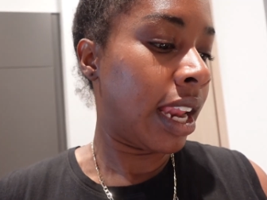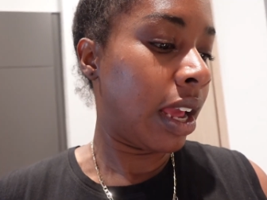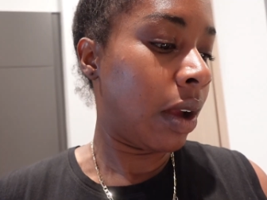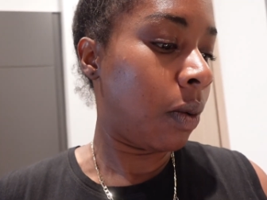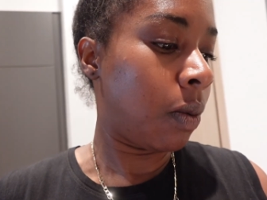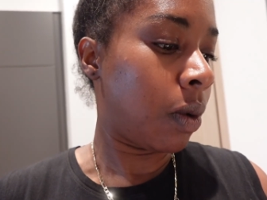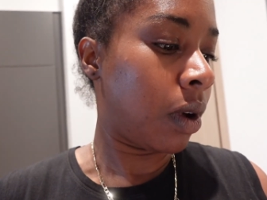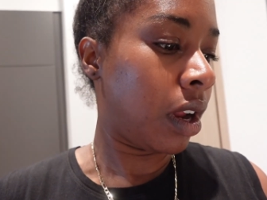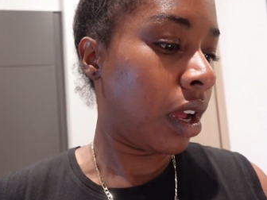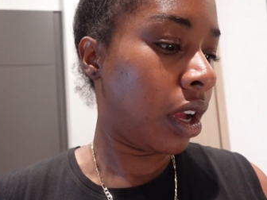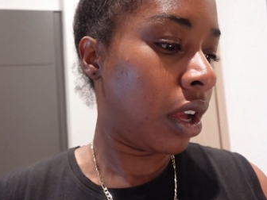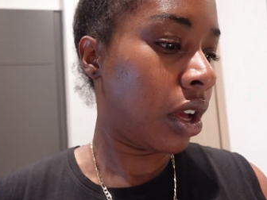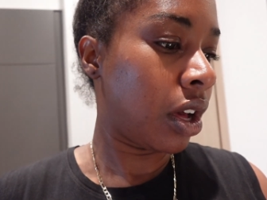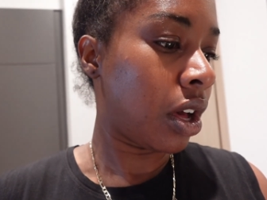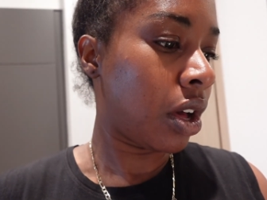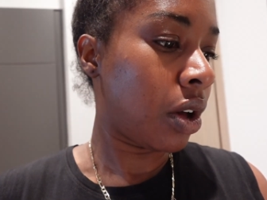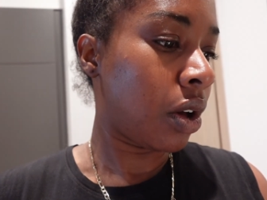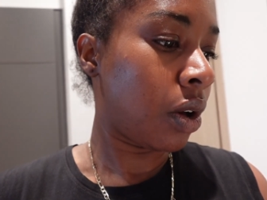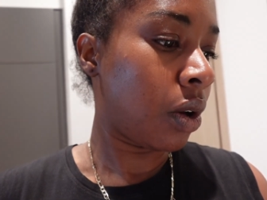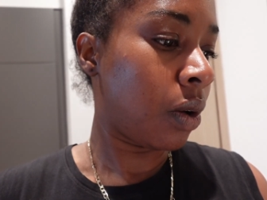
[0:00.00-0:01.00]
and I want to
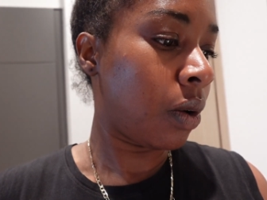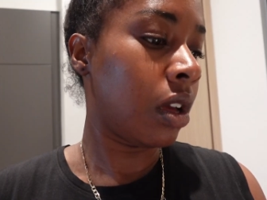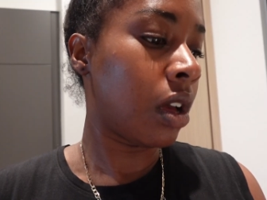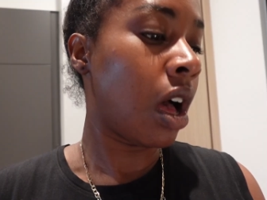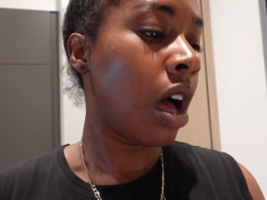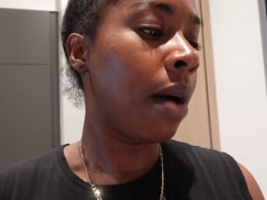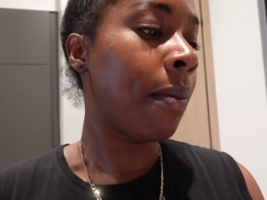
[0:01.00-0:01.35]
go